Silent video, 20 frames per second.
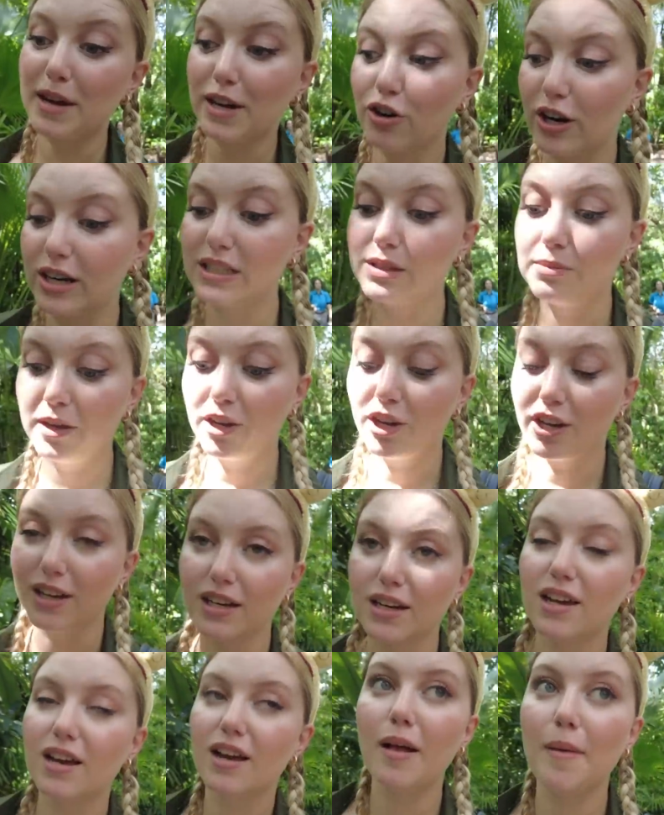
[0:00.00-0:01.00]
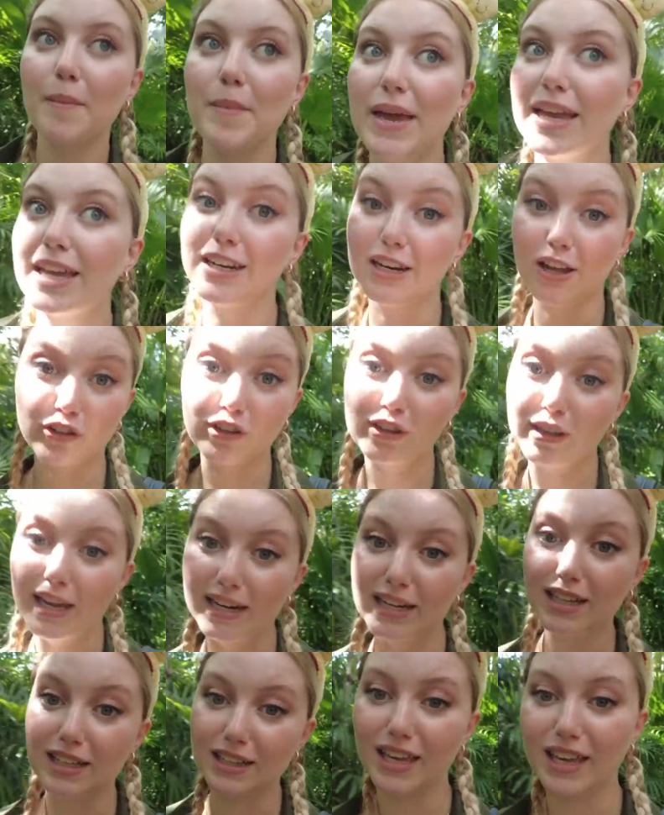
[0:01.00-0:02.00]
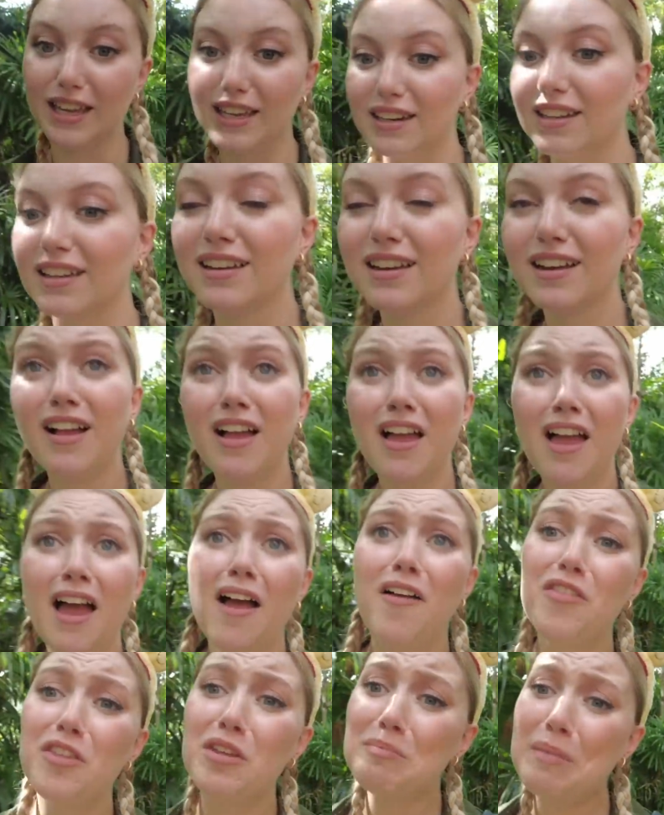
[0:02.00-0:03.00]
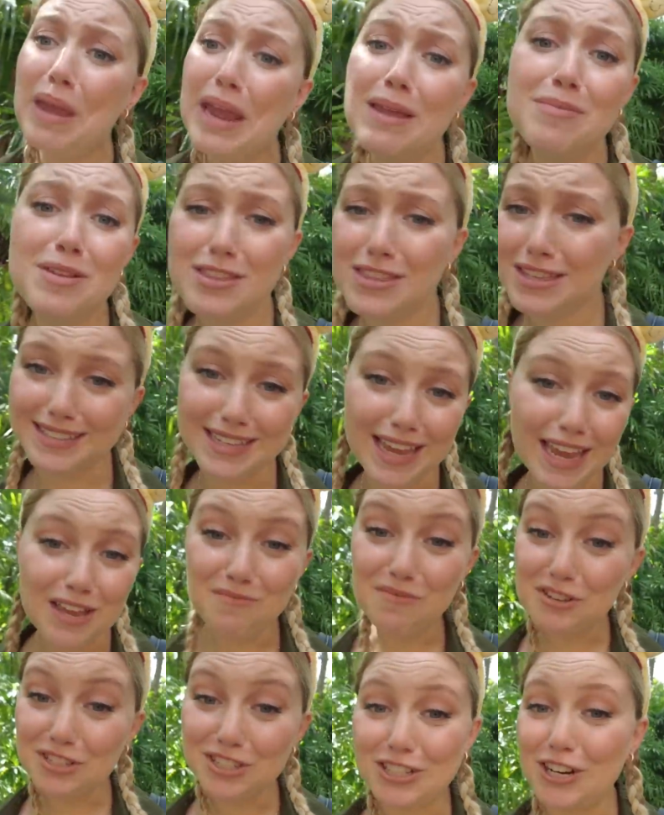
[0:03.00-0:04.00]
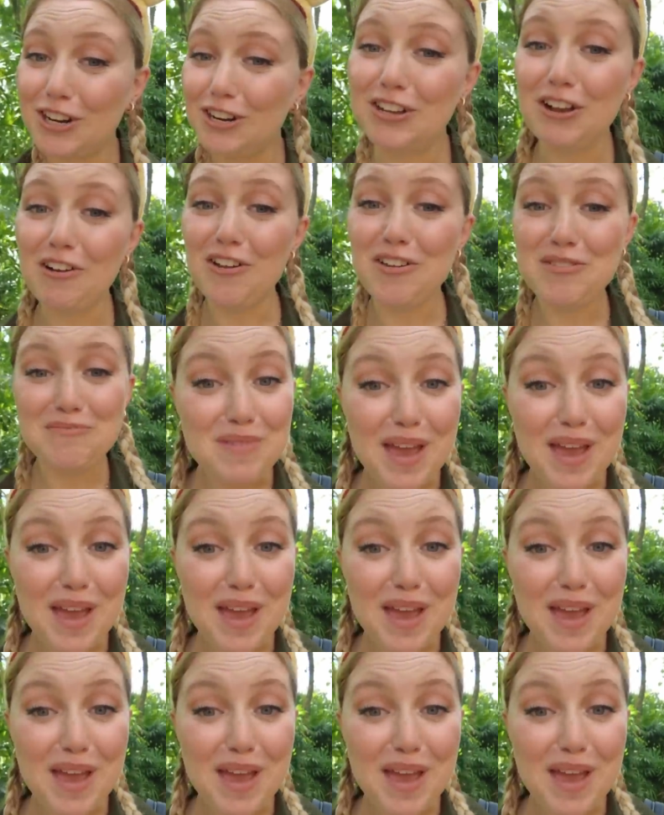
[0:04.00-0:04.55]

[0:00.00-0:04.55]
my grace period, make another lightning lane, and then maybe the day will start going